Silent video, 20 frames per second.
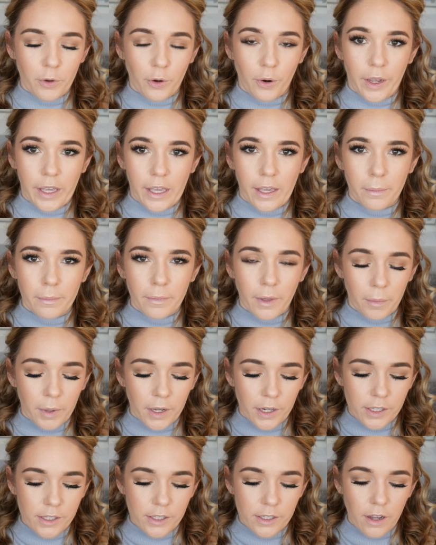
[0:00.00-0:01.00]
Cream. I'm
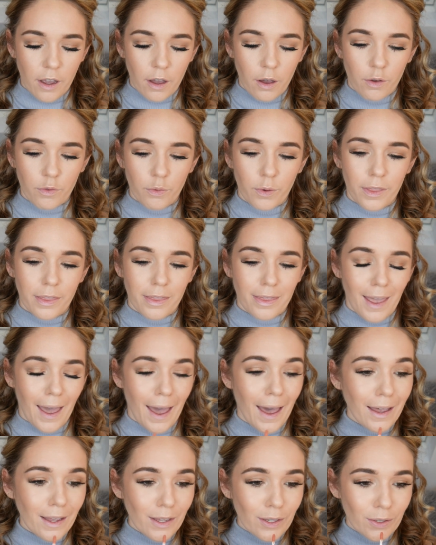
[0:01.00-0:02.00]
gonna start off with
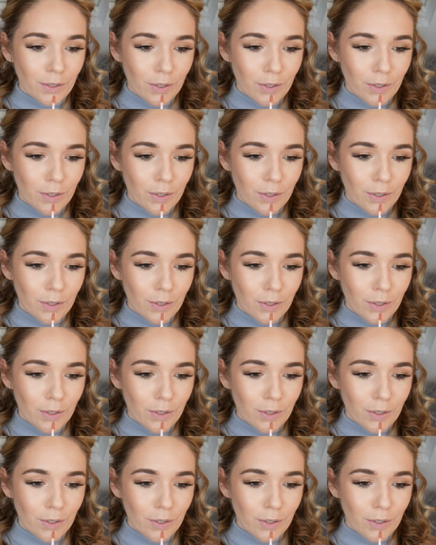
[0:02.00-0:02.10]
that.